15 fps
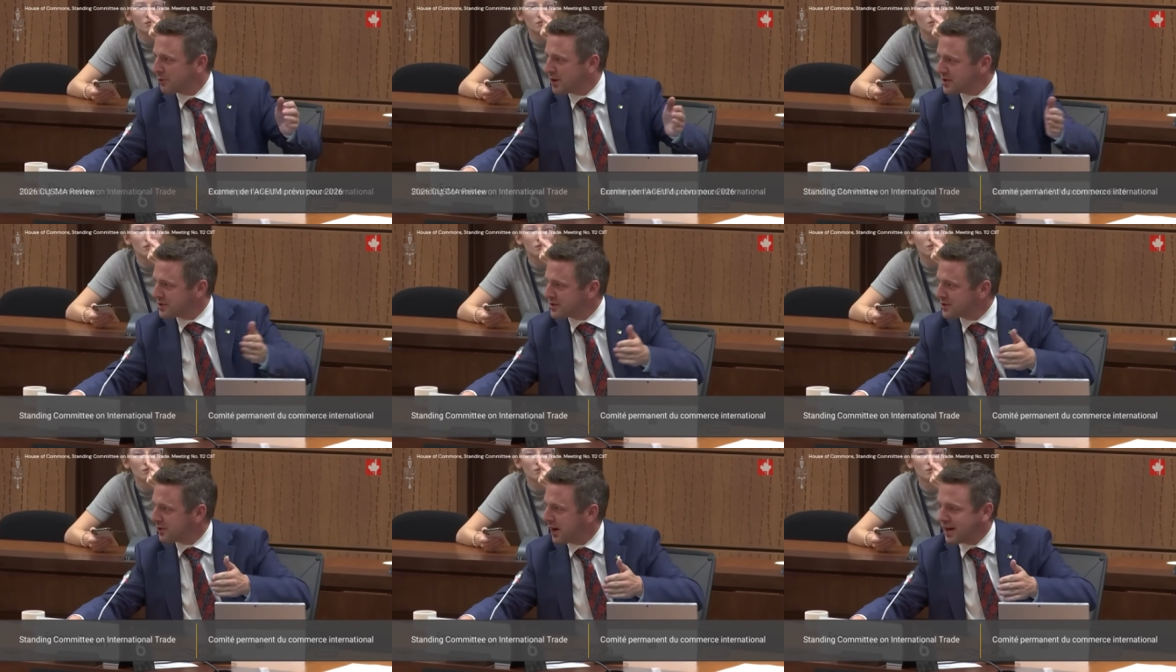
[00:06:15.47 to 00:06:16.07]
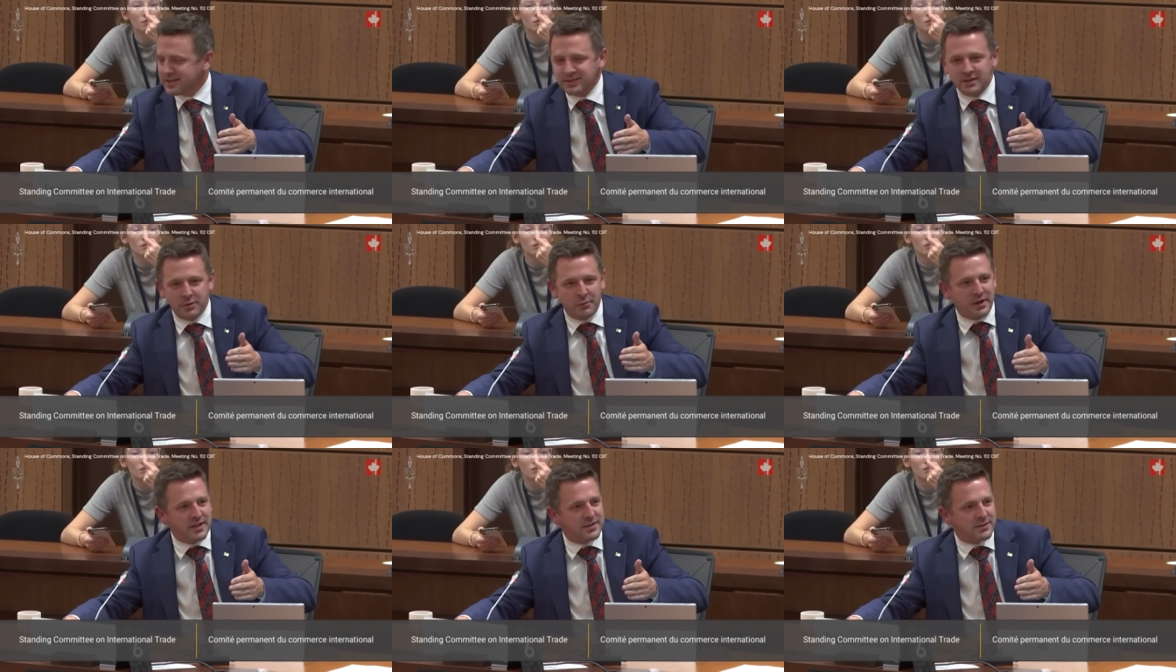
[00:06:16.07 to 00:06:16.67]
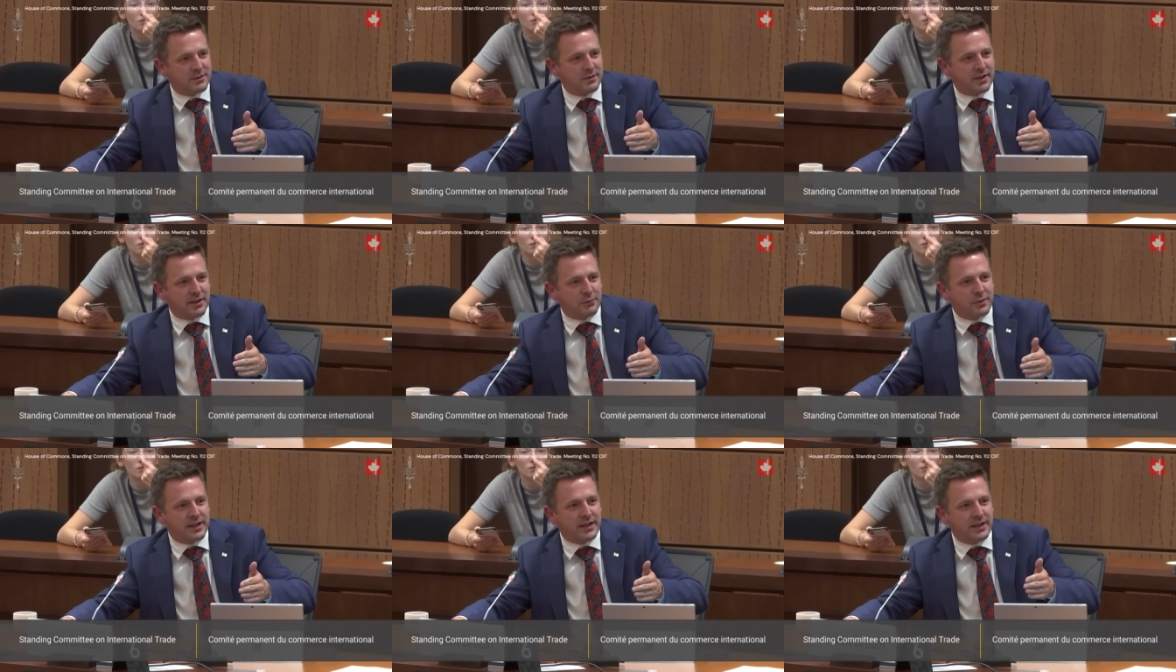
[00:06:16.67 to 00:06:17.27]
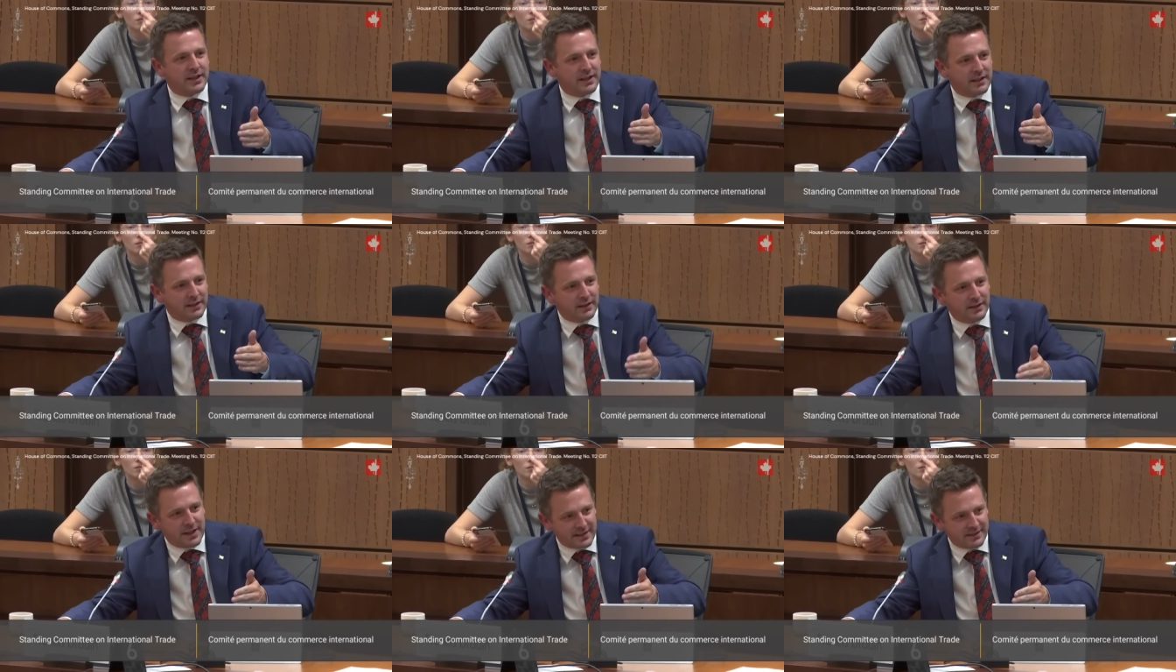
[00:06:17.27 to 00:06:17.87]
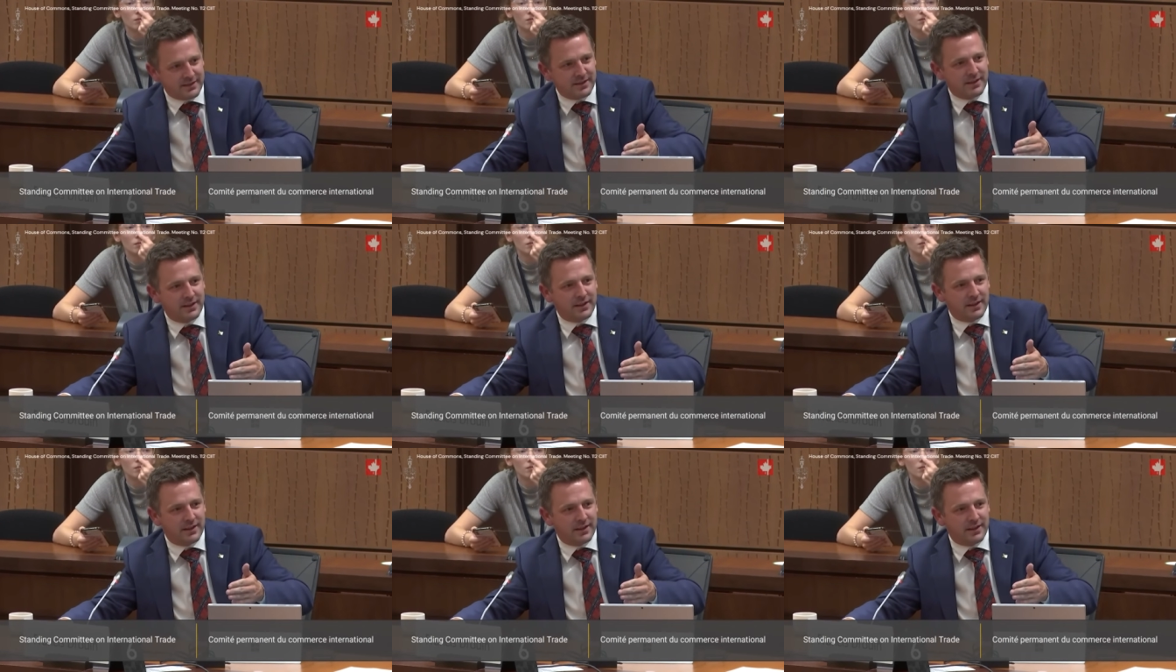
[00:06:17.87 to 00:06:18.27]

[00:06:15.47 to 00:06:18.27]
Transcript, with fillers: questions are asked to the Minister, that we let